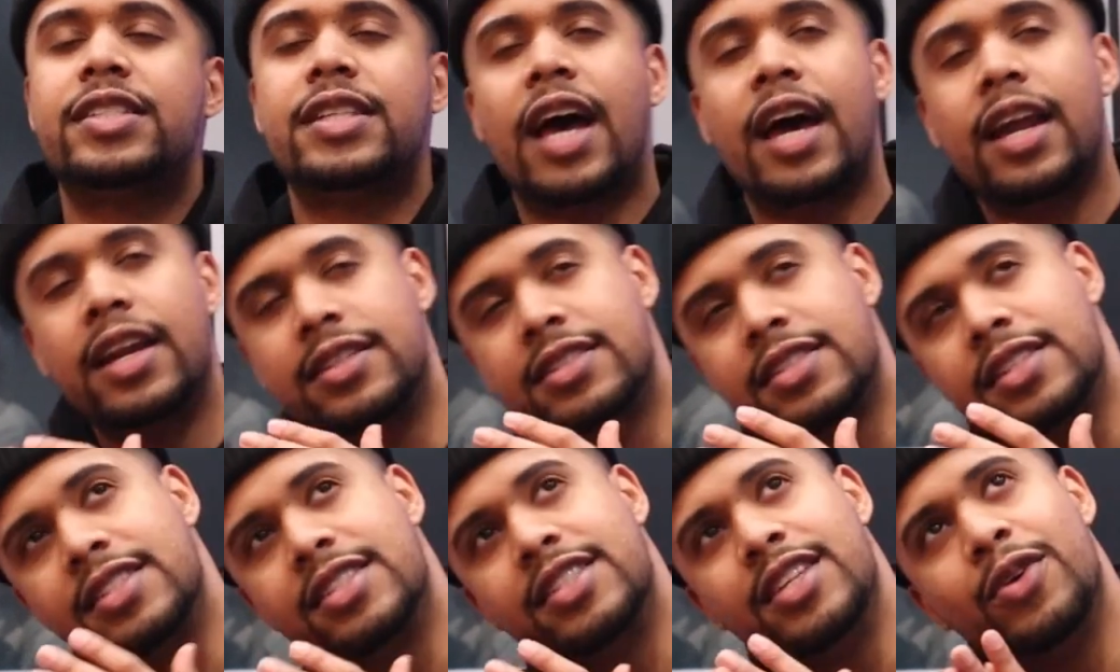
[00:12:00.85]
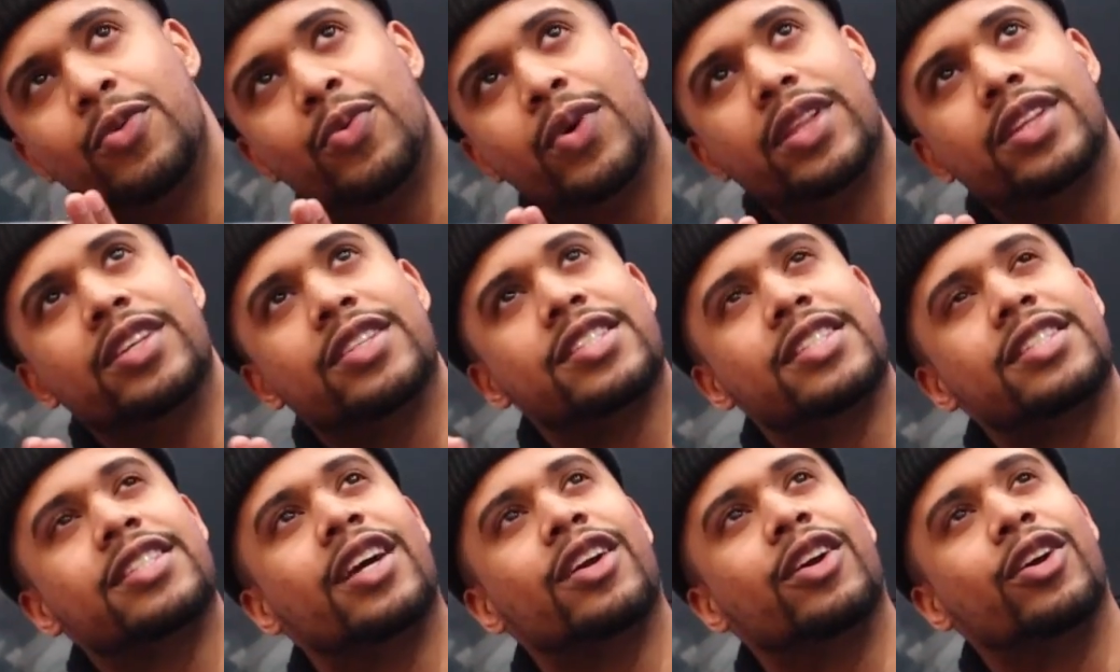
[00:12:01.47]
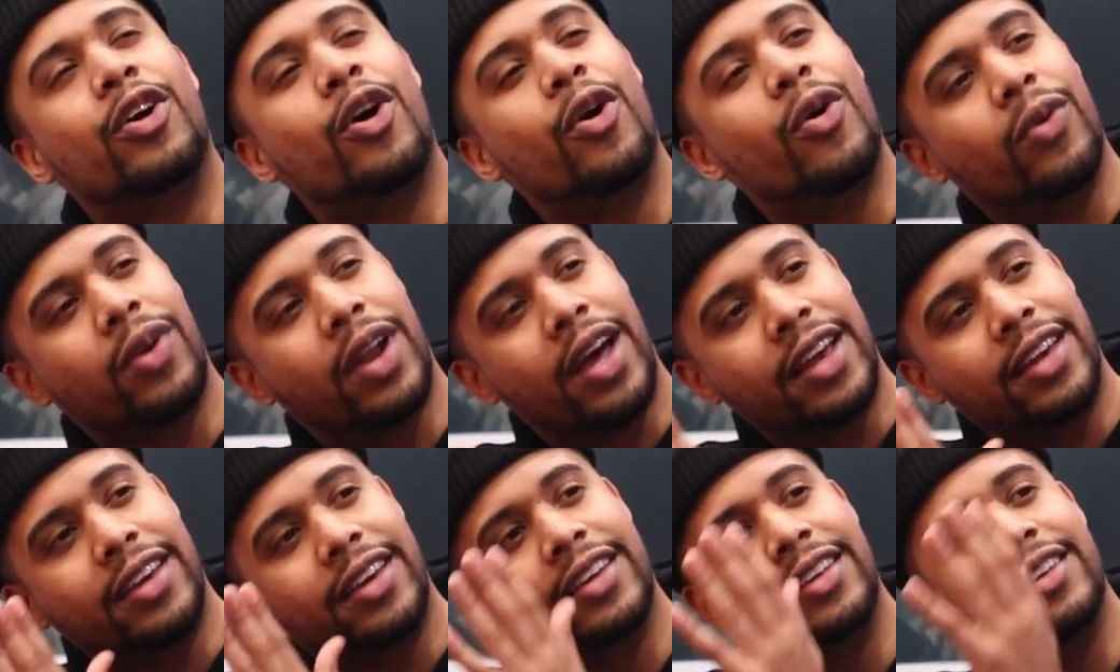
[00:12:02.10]
excited to see where this is going to go,
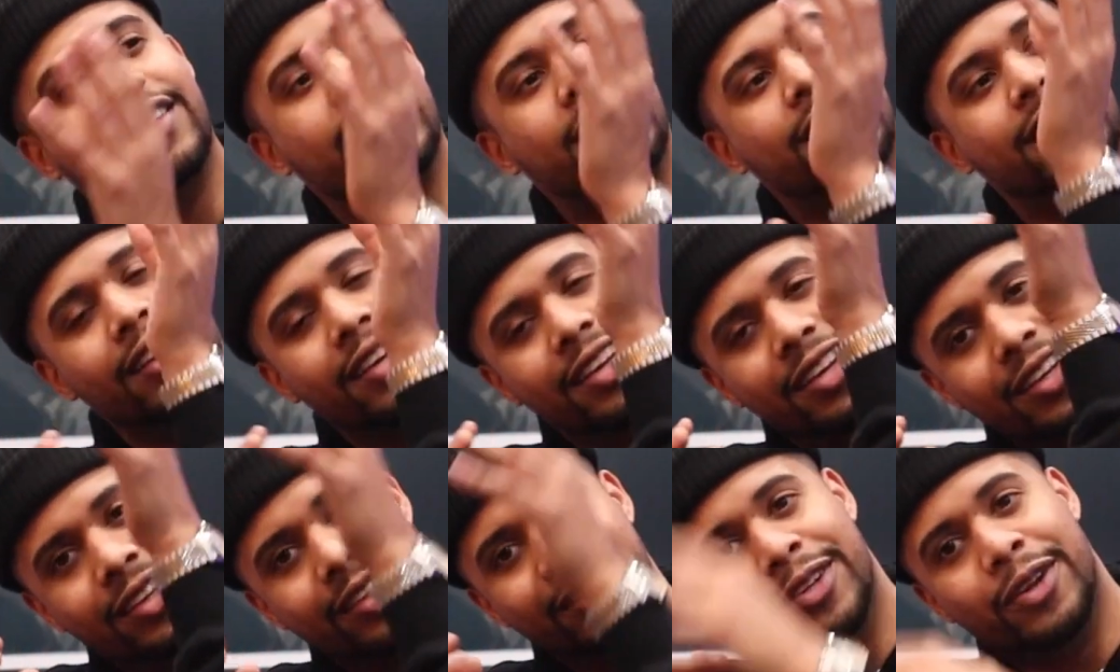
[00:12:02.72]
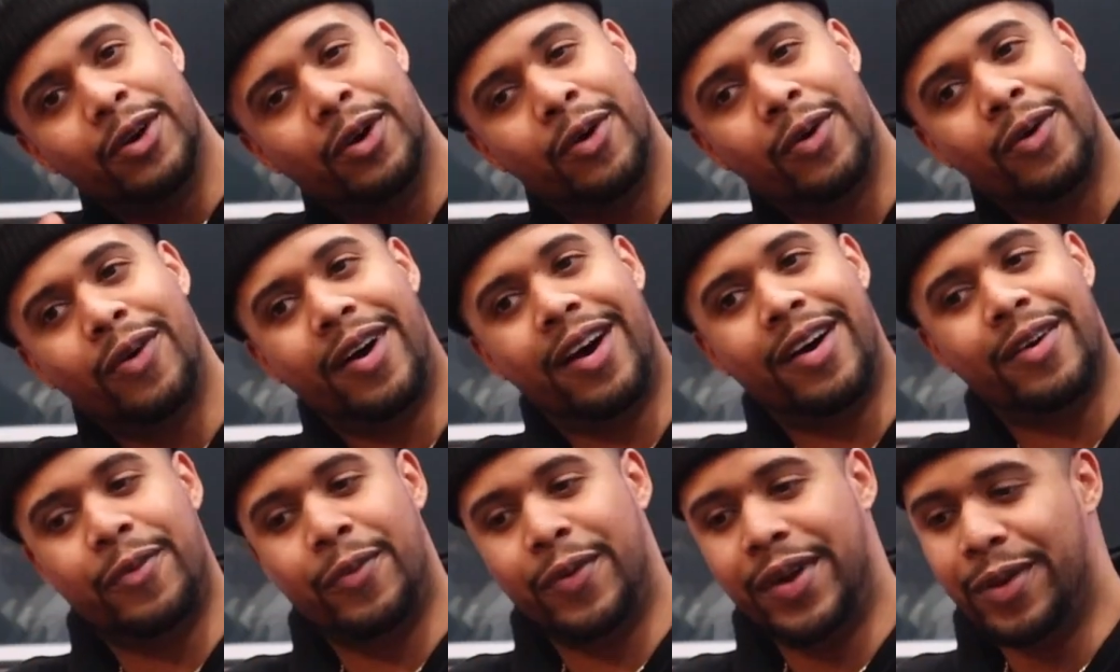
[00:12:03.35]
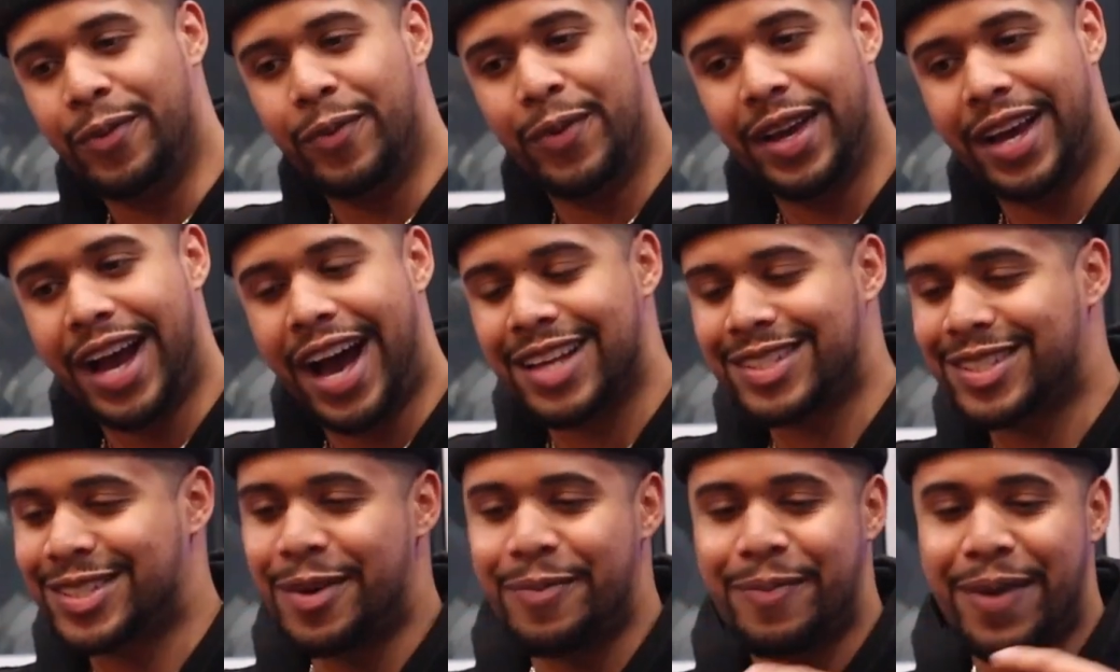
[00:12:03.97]
like in, you know, we
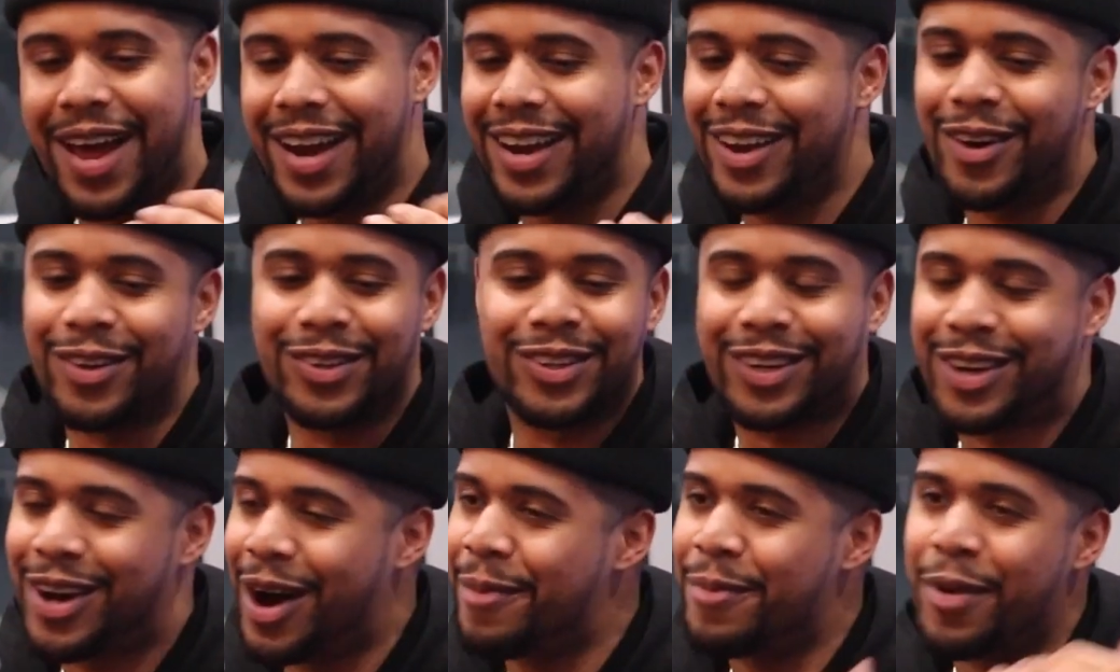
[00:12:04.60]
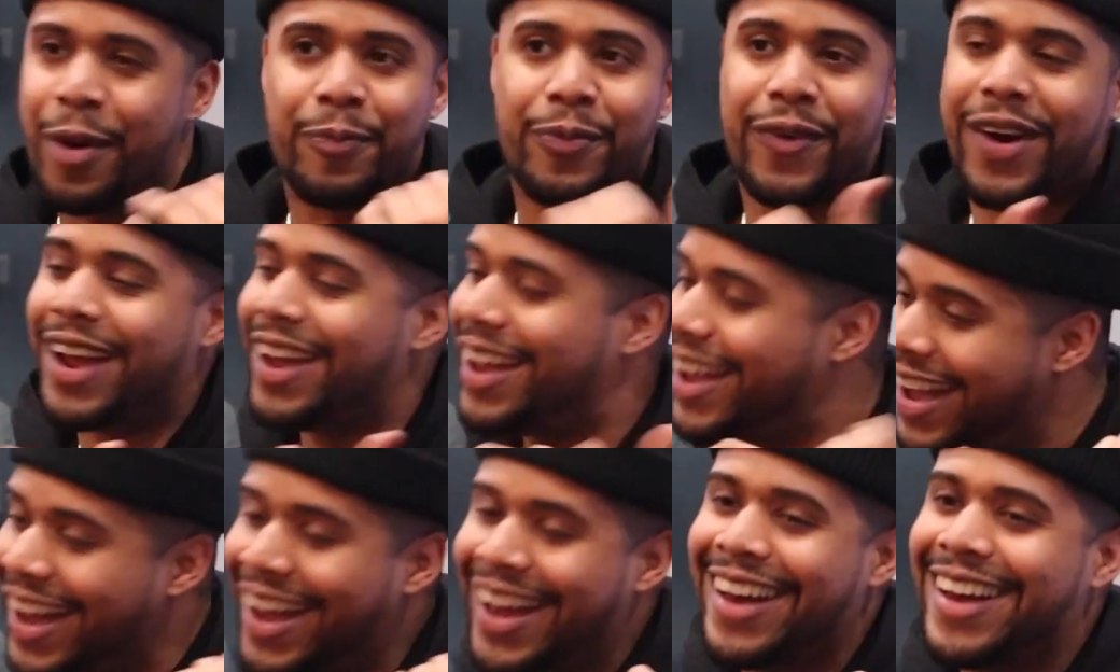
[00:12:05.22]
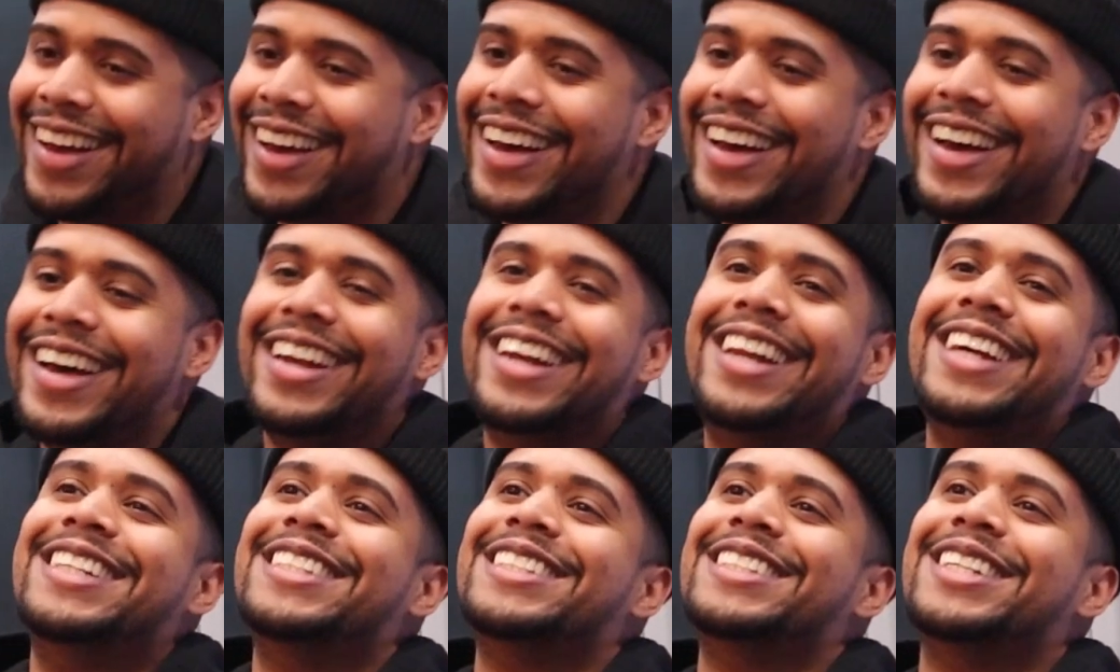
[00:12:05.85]
got somebody on the come up right here,
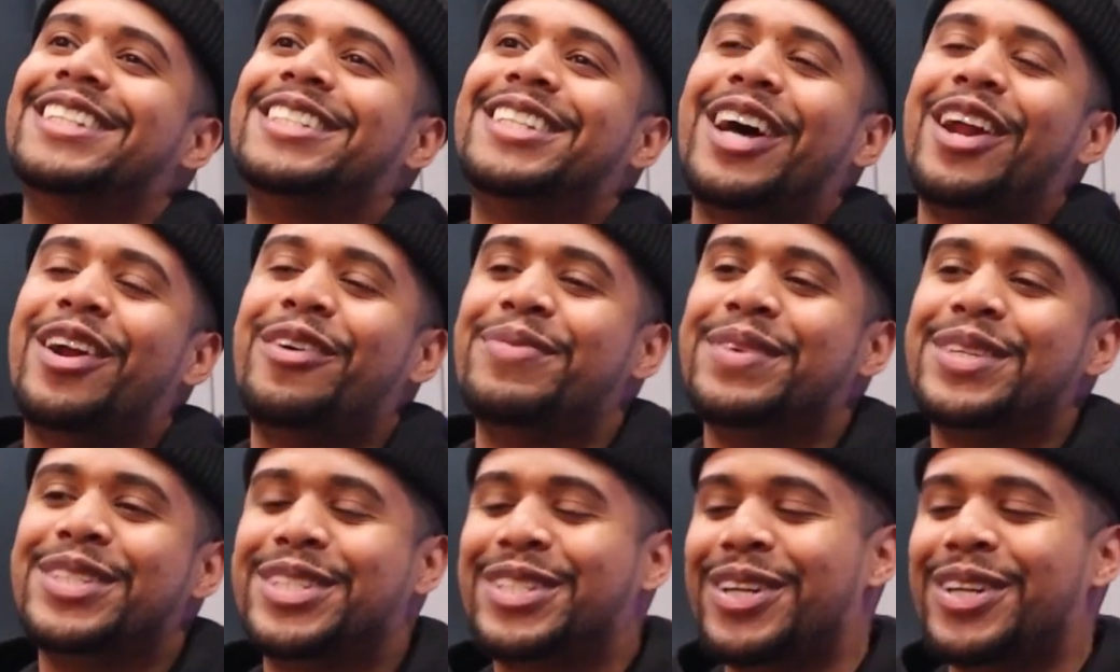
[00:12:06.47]
ladies and gentlemen.